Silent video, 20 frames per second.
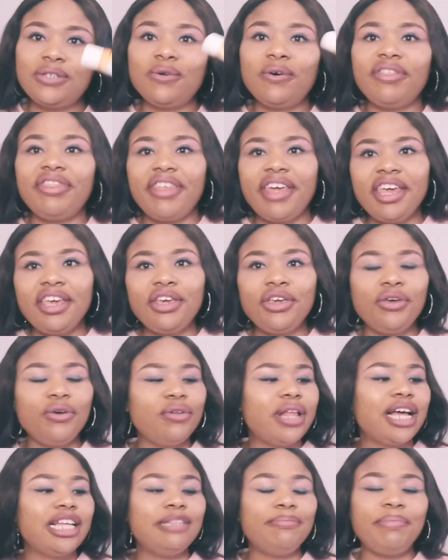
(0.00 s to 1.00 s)
So thank
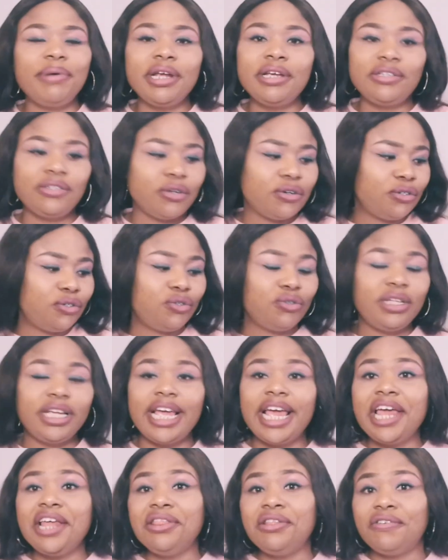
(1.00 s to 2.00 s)
you. That brings us to
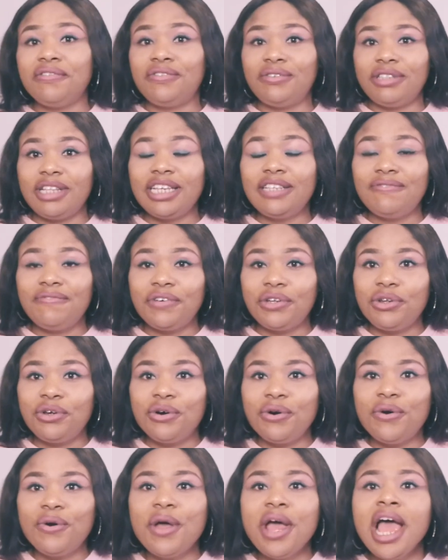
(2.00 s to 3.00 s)
the end of today's
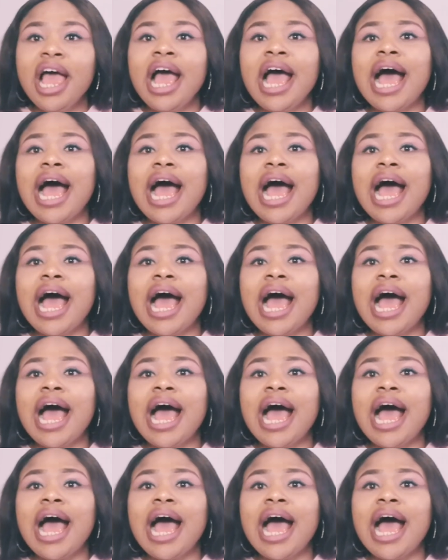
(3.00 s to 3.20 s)
video.